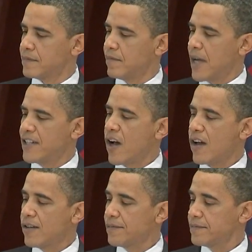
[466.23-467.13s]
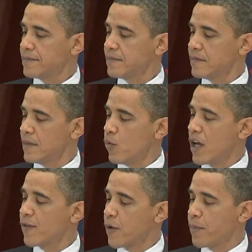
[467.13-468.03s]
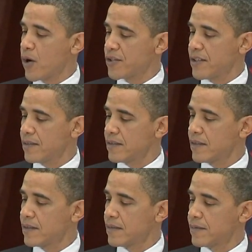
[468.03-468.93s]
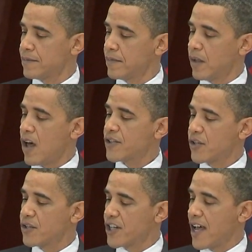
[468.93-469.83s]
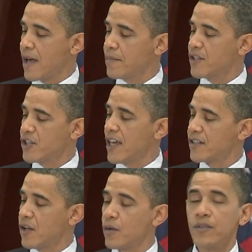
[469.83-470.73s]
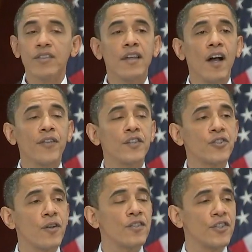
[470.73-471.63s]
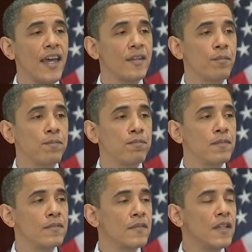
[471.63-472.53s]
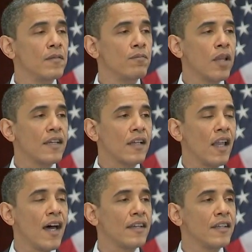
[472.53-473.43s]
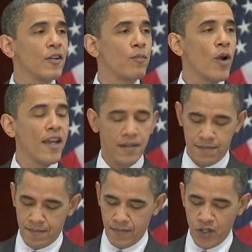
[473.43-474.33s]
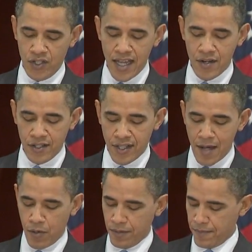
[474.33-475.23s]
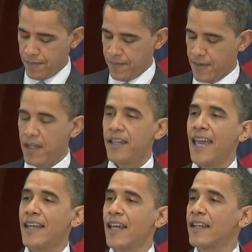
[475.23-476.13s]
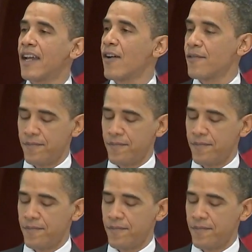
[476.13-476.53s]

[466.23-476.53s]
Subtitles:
my daughter, wonderful person, lost her job. She has no health insurance. She had a blood clot in her brain. She's now disabled, can't get care.